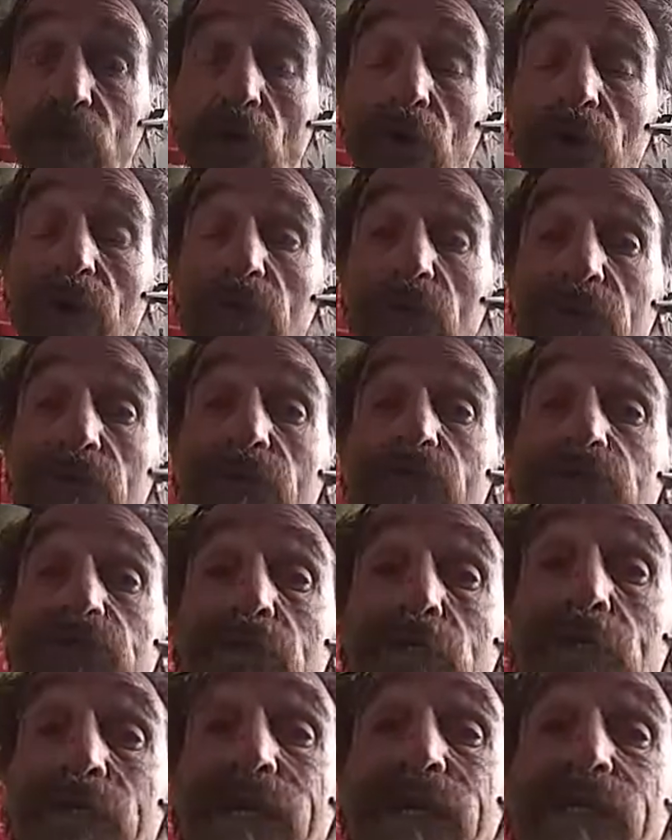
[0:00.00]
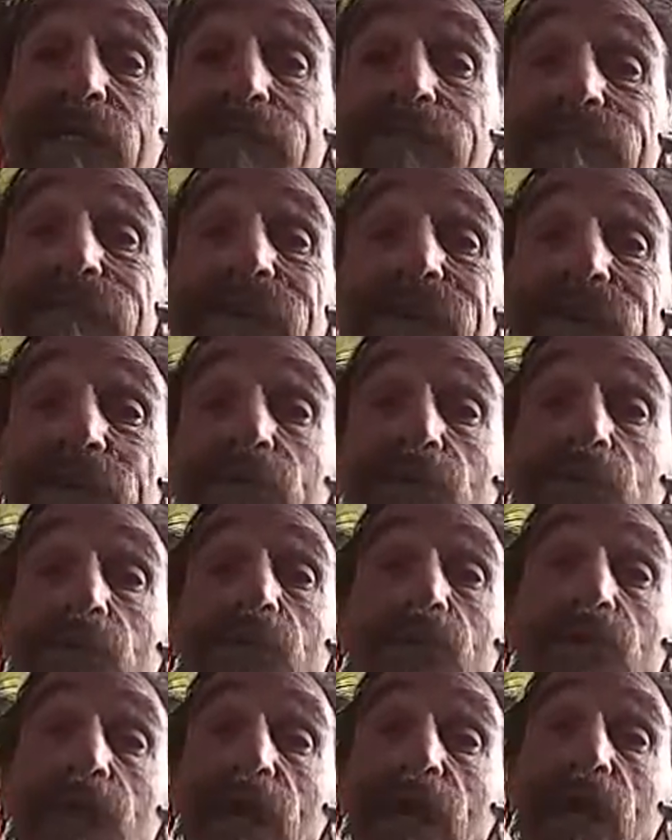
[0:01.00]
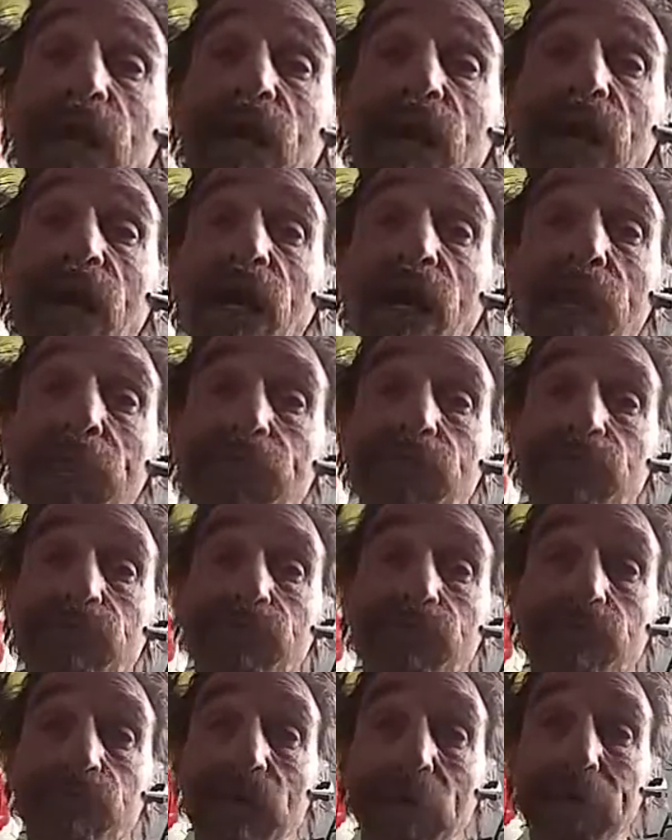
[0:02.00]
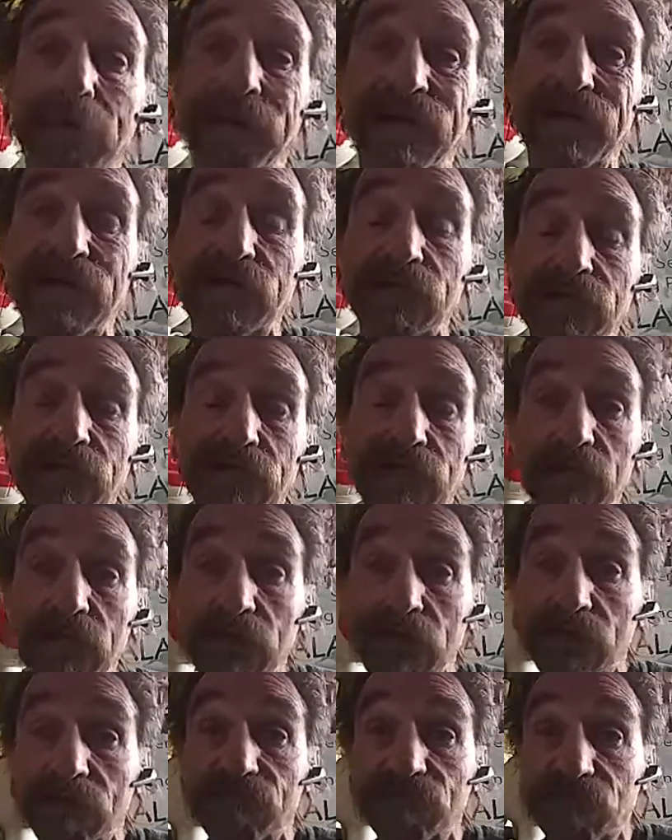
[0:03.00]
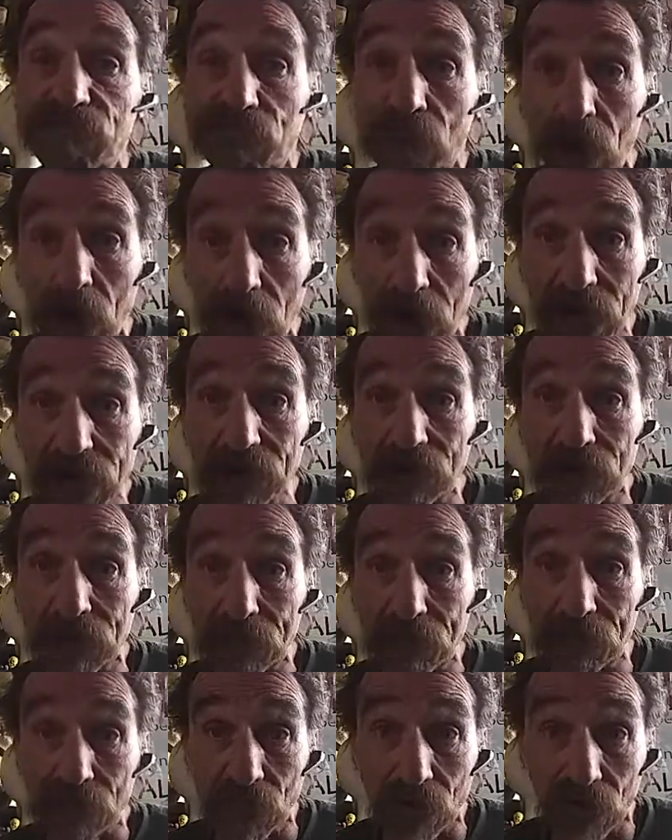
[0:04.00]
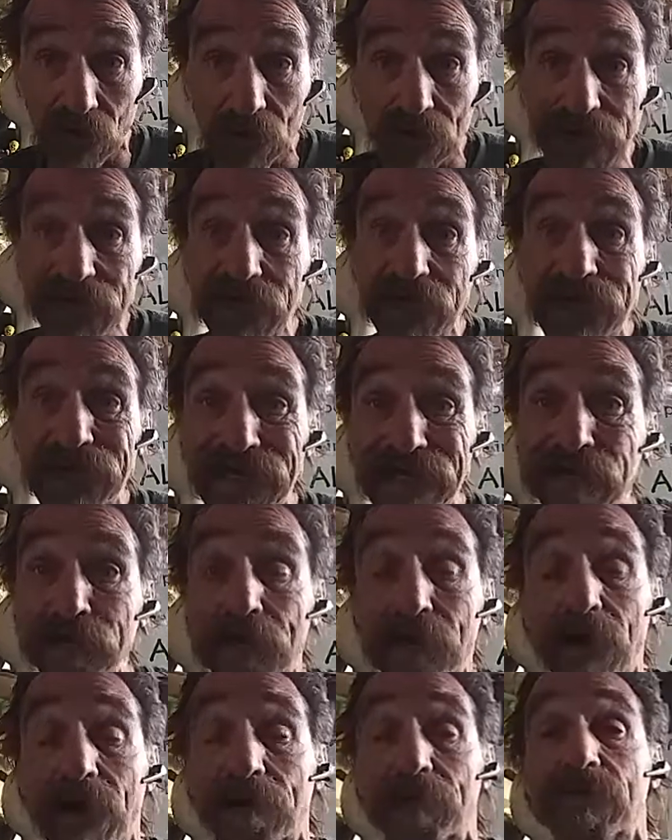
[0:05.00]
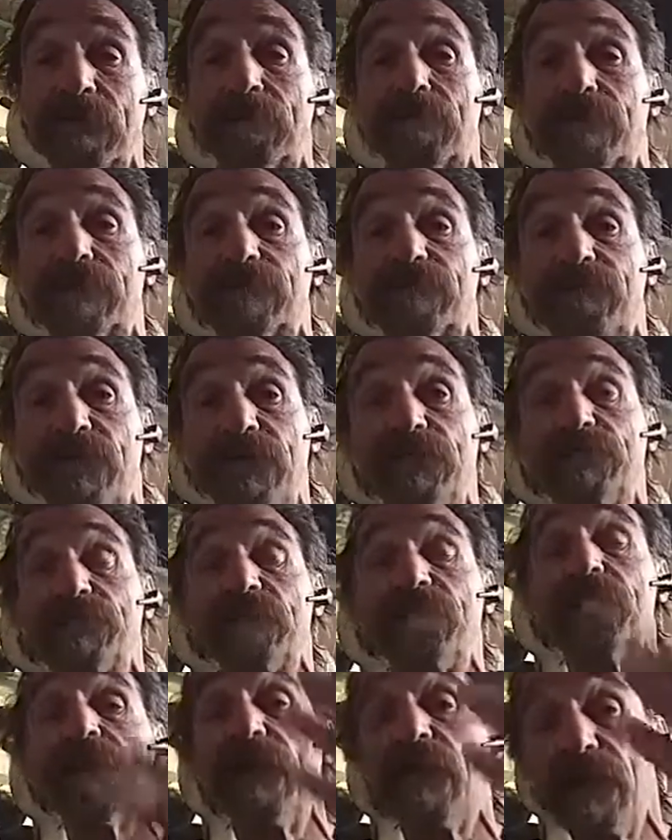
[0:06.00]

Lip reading: foreclosurepedia.org, up to the minute fraud reporting in property preservation.